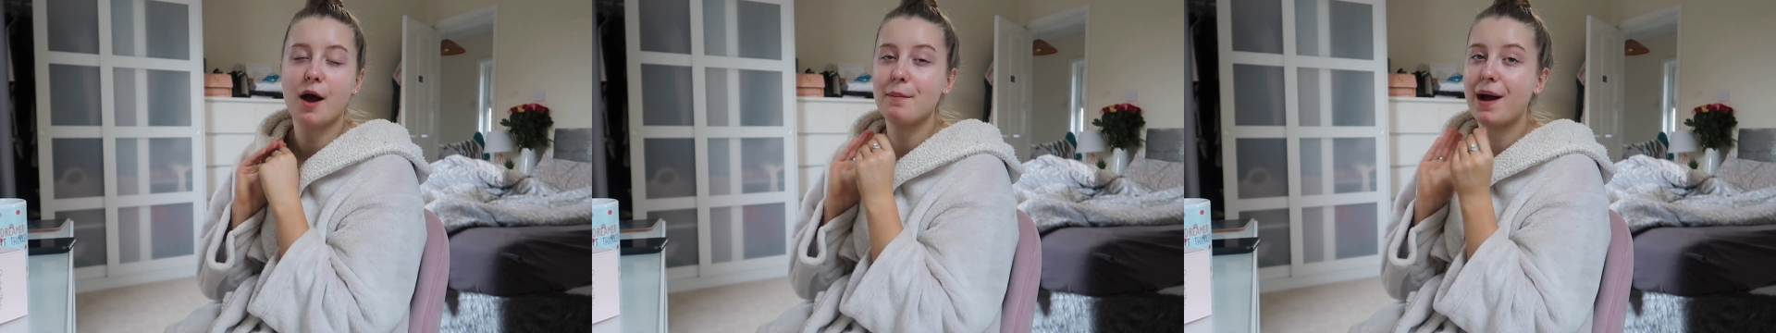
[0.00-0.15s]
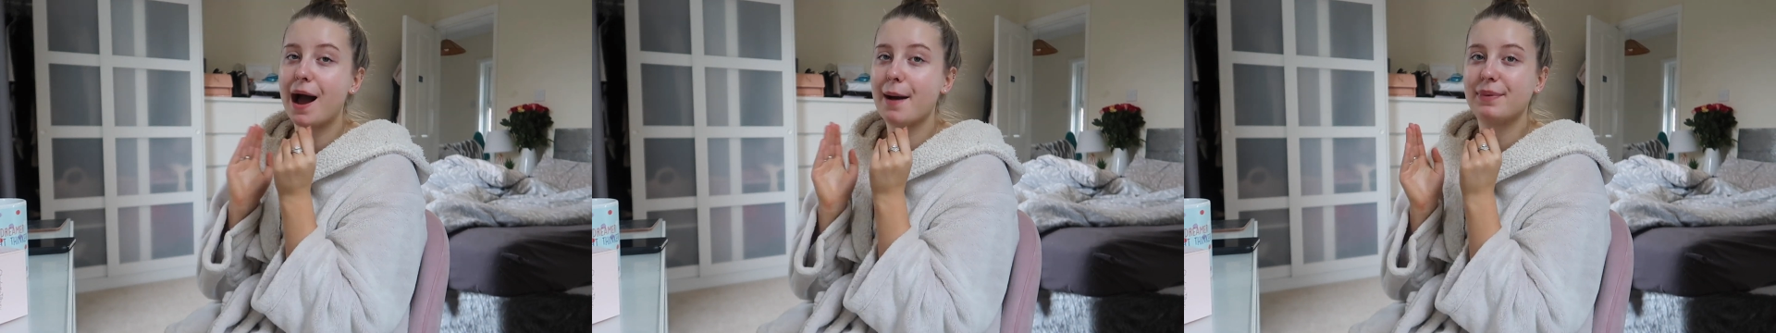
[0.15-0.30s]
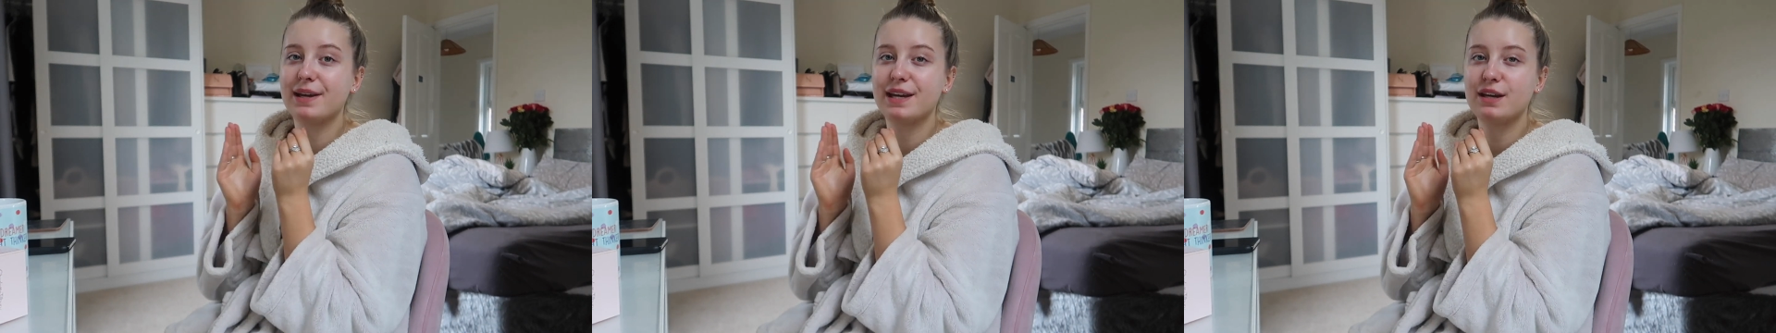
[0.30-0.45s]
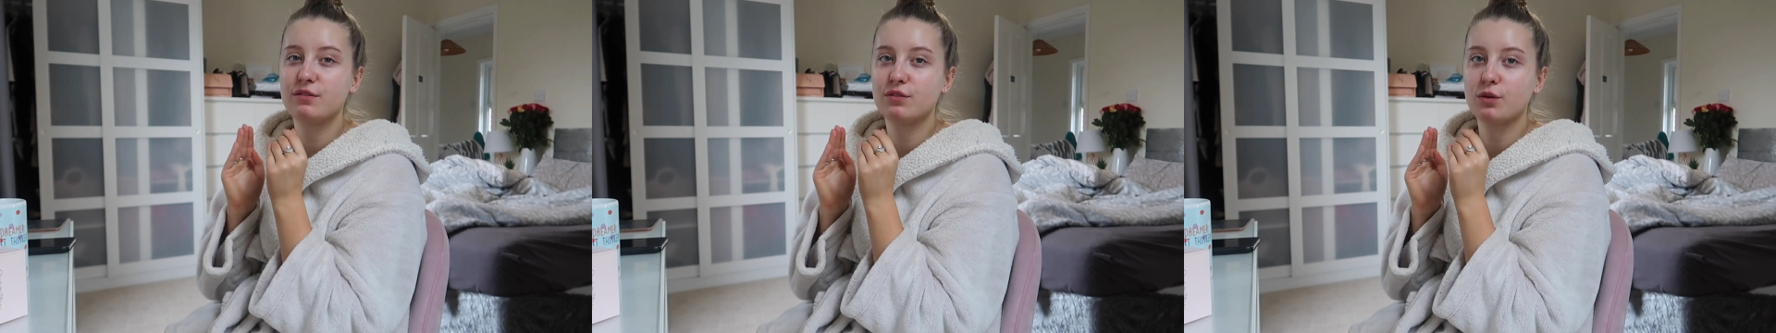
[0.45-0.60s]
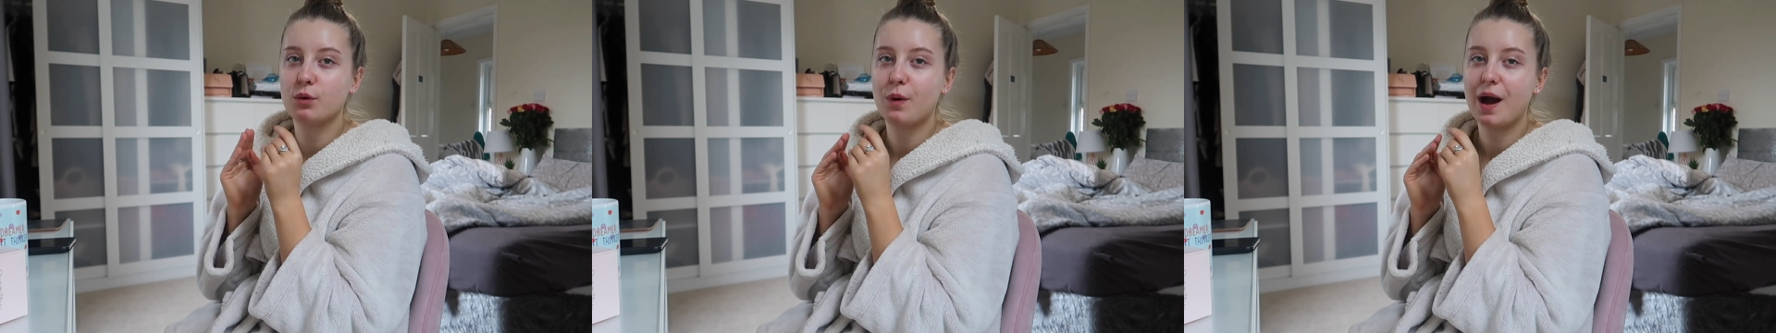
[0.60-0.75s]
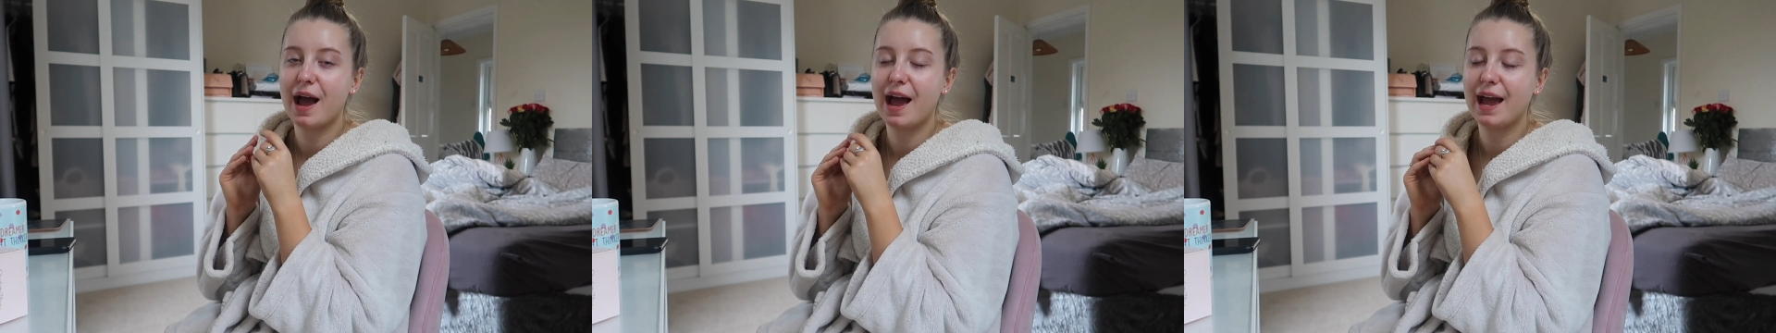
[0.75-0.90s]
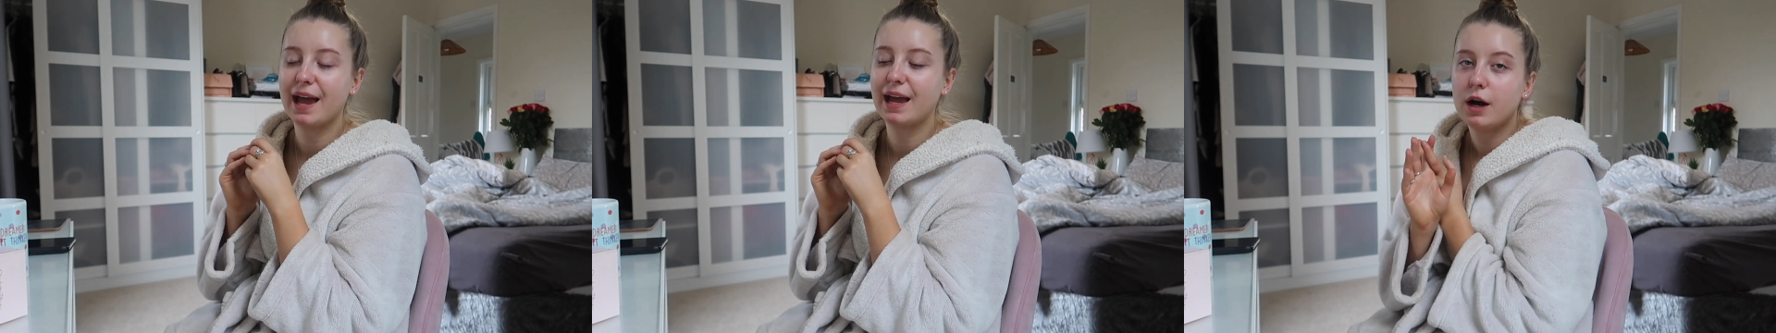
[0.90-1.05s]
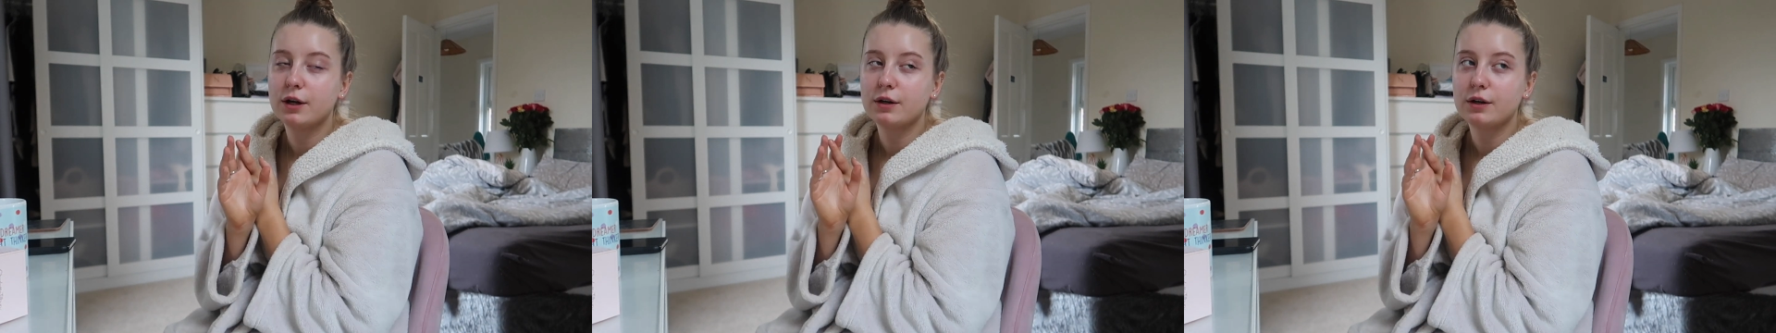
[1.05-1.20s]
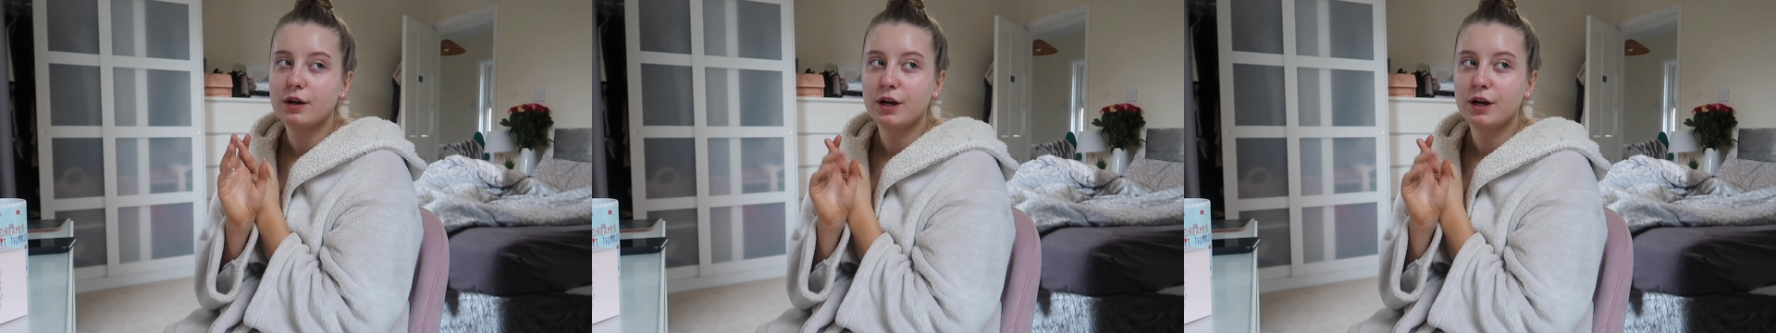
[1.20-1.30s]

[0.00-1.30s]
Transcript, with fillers: I'm happy either way.